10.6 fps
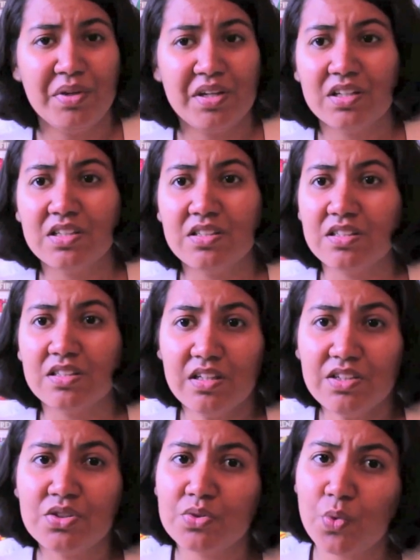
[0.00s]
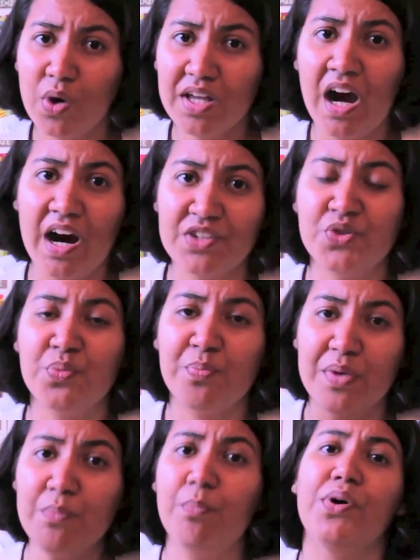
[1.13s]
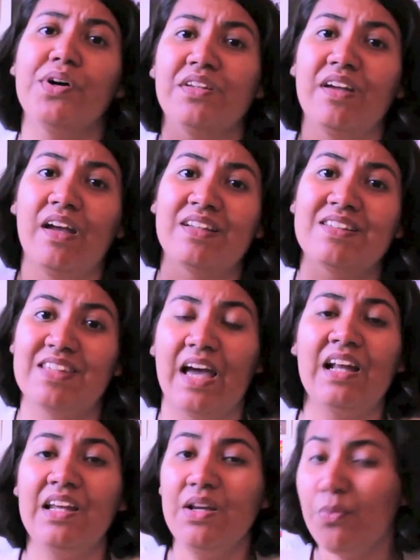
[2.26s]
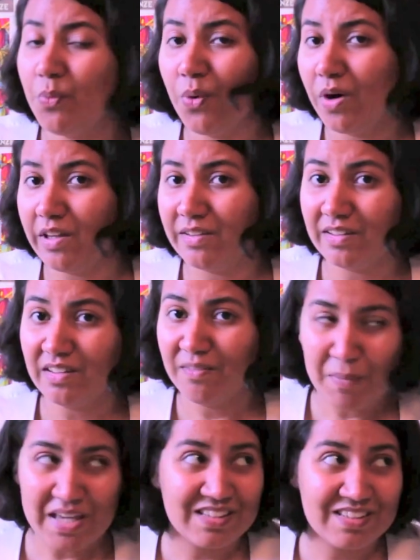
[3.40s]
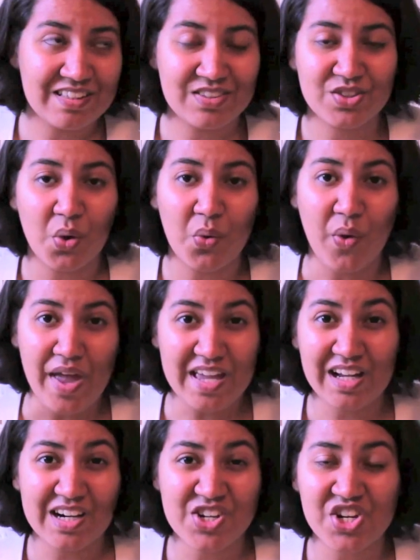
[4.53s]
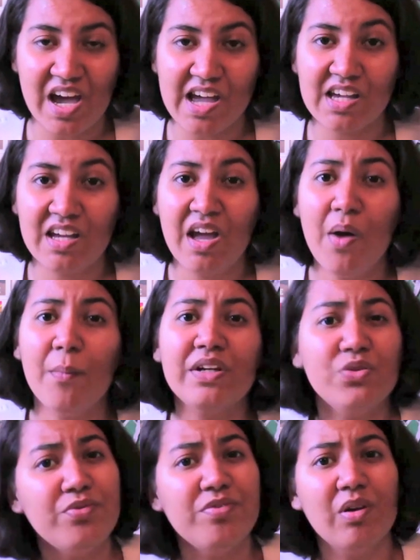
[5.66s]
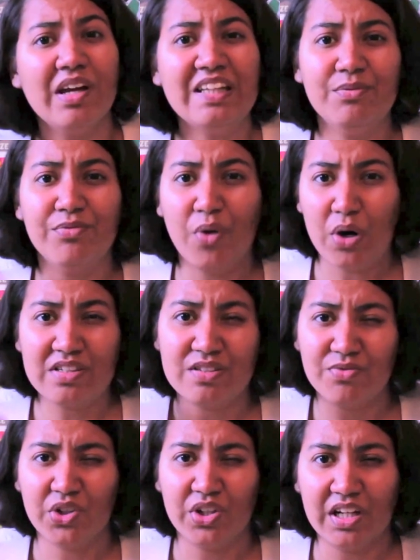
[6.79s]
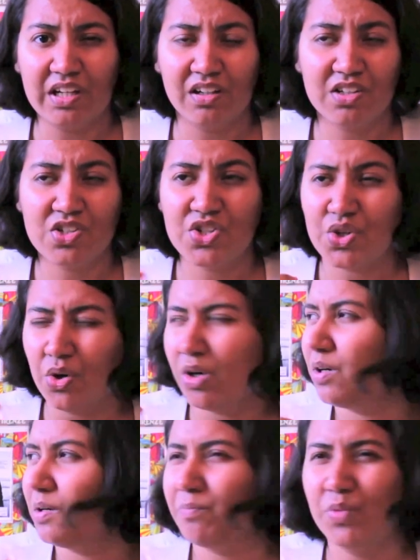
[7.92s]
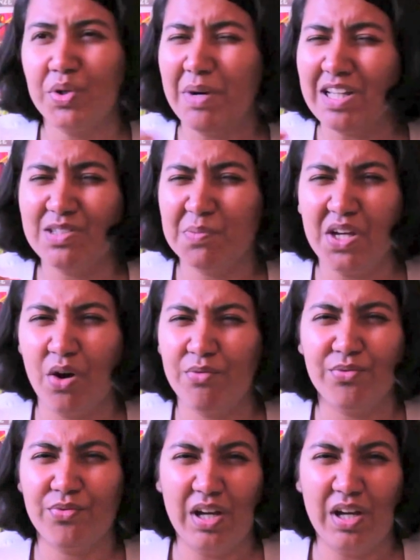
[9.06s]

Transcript: because it's quite hard to pinpoint exactly what makes it so English-like, but I do feel like the voice is very English or reminds me of